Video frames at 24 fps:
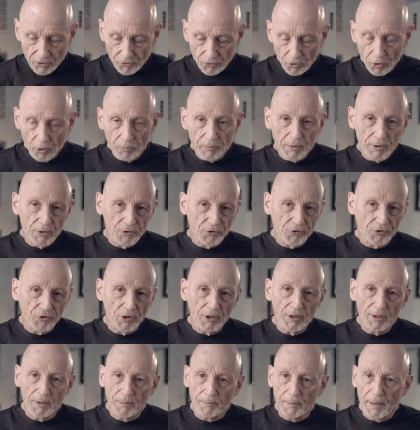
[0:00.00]
he told me his
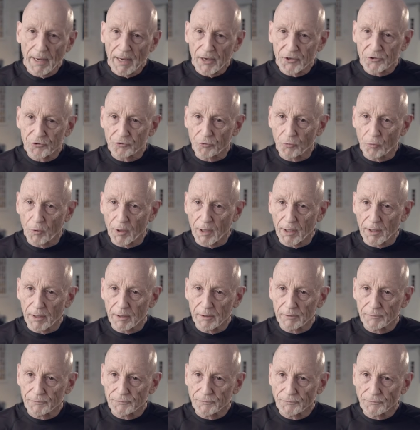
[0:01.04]
son had passed
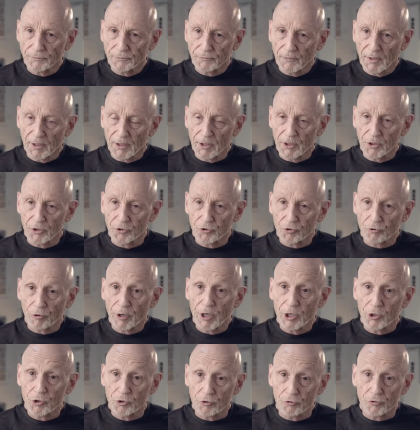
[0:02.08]
away, and he had
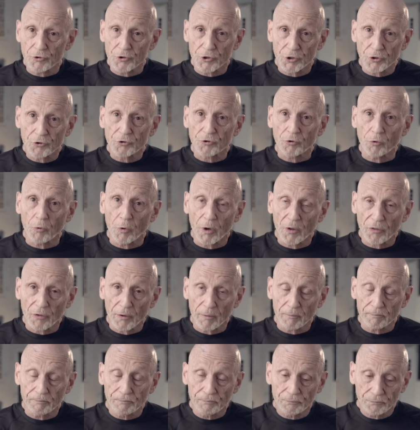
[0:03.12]
trained jiu-jitsu with
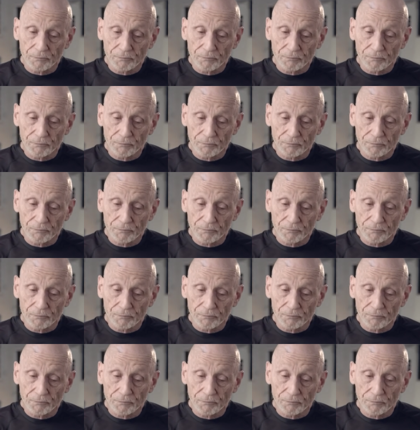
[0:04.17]
him.